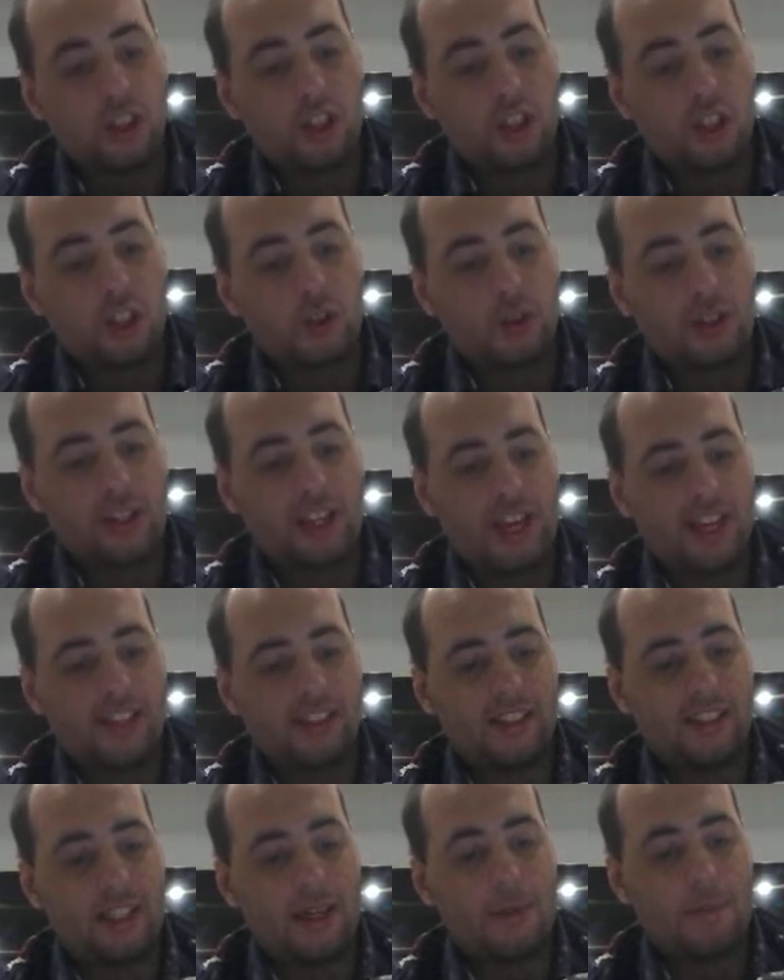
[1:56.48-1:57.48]
Cure
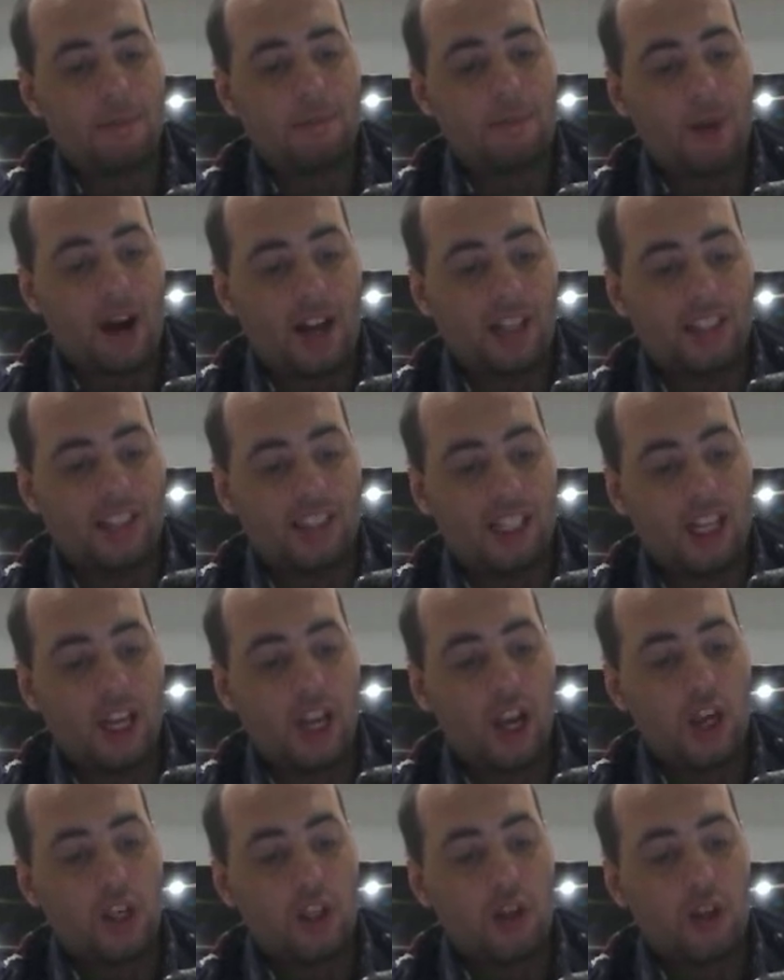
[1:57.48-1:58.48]
cancer, but
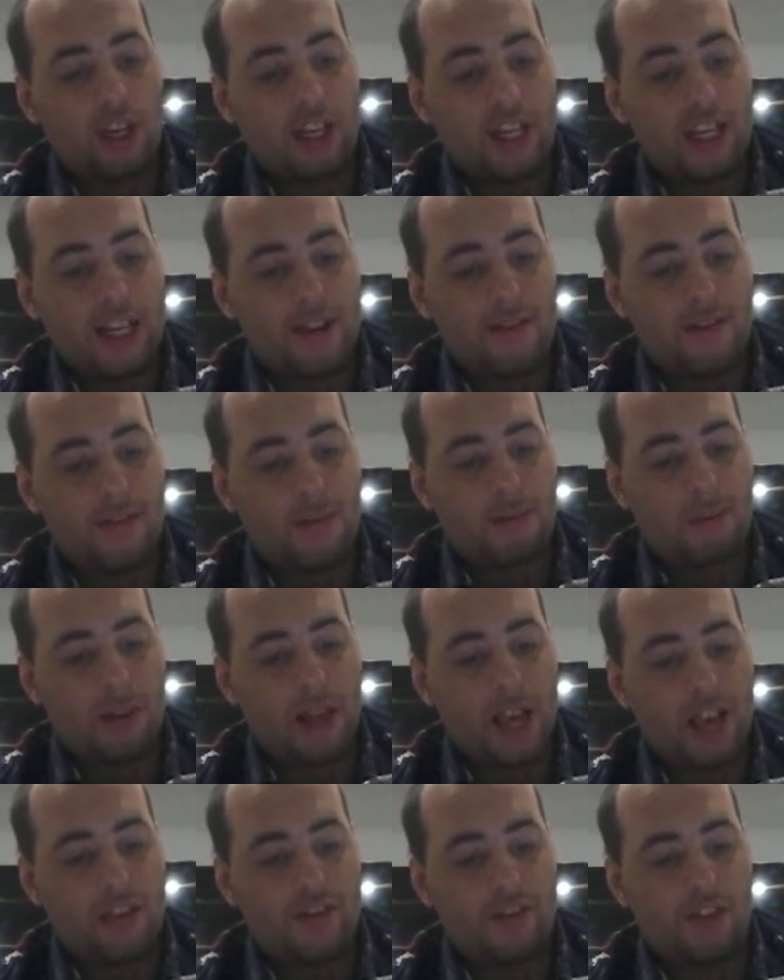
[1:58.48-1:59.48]
you can never
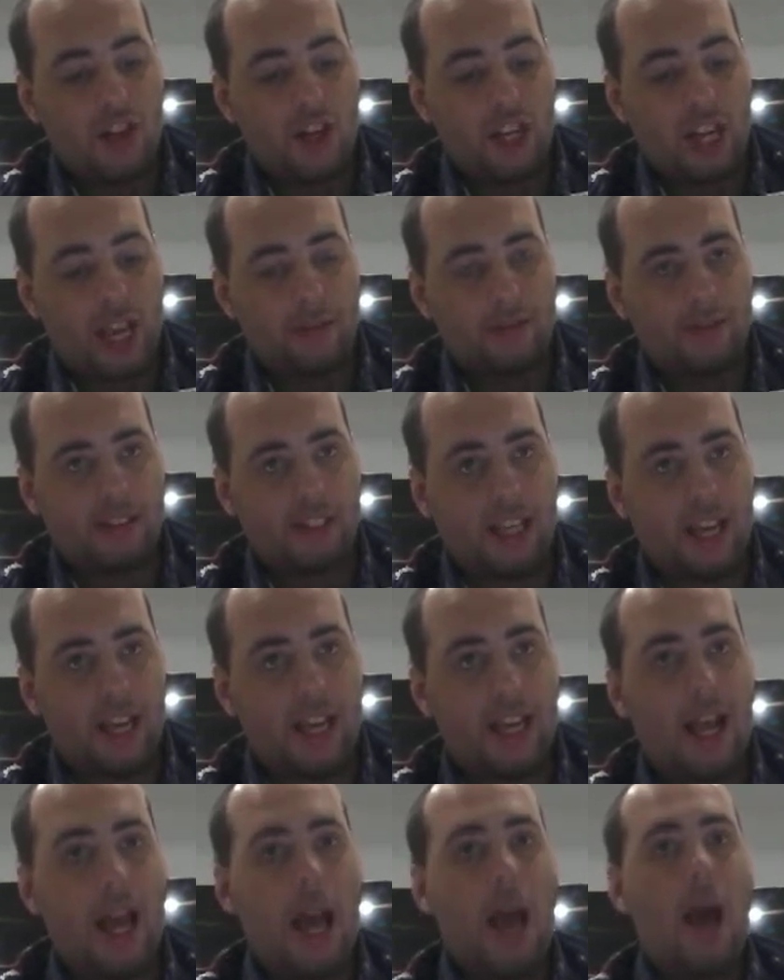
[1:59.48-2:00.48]
play video games
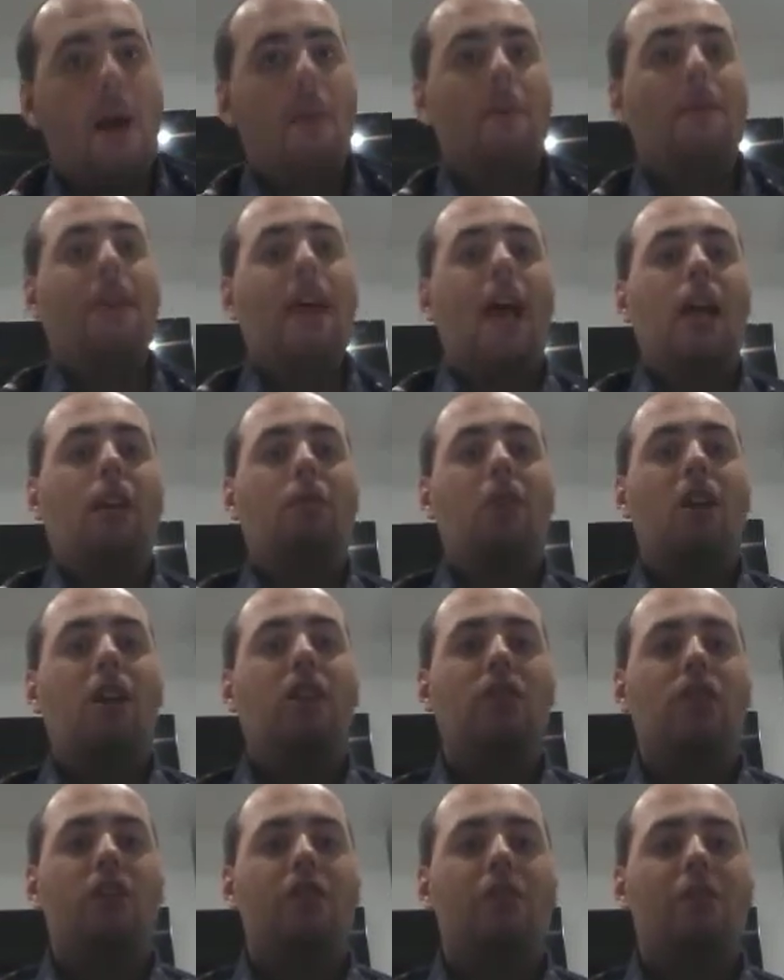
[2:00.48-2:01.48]
again. But that's what
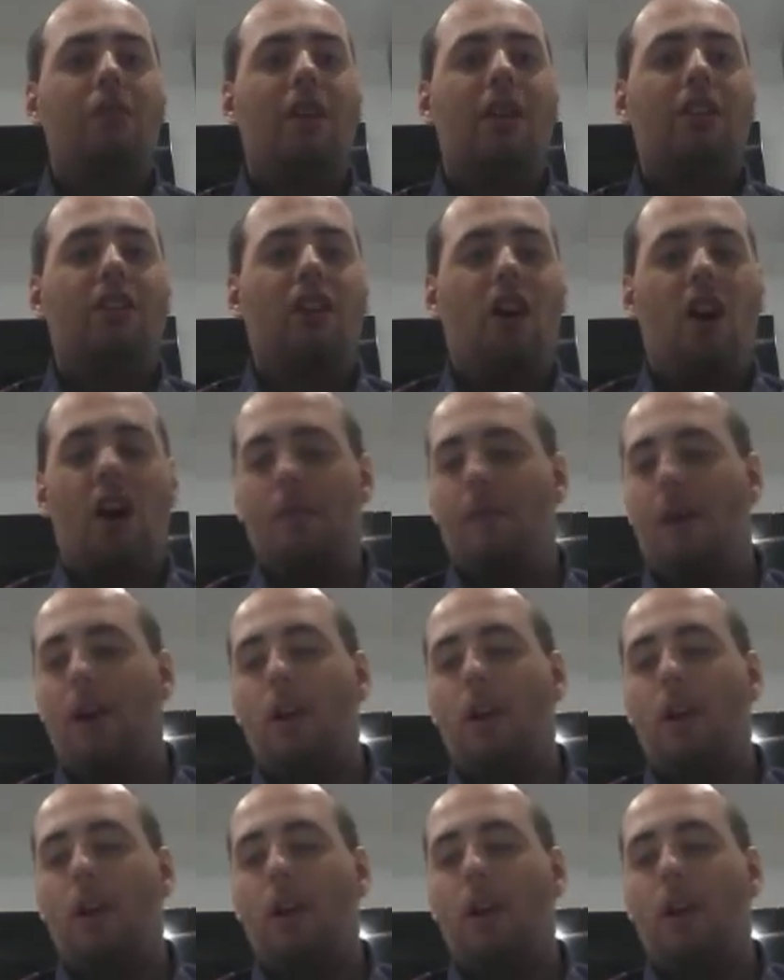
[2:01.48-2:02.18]
I do for my job.